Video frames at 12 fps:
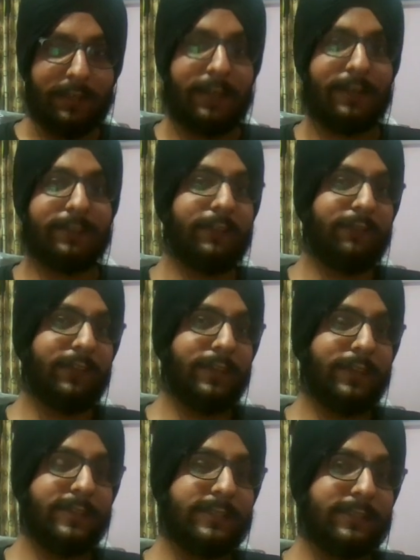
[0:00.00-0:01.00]
Another way
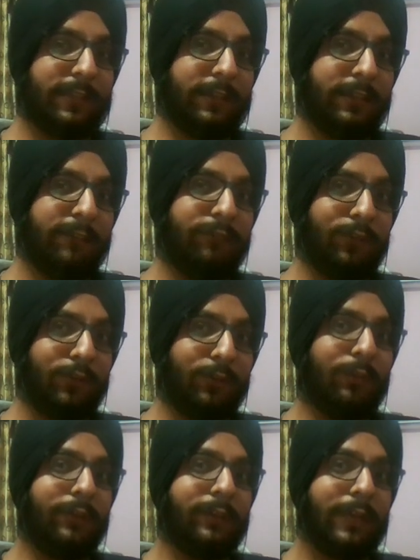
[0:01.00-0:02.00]
is, if you
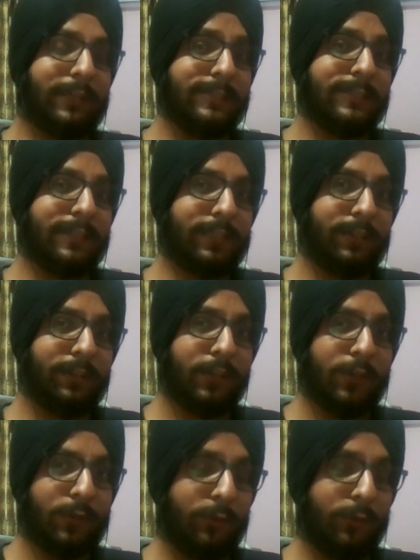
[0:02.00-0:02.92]
know any senior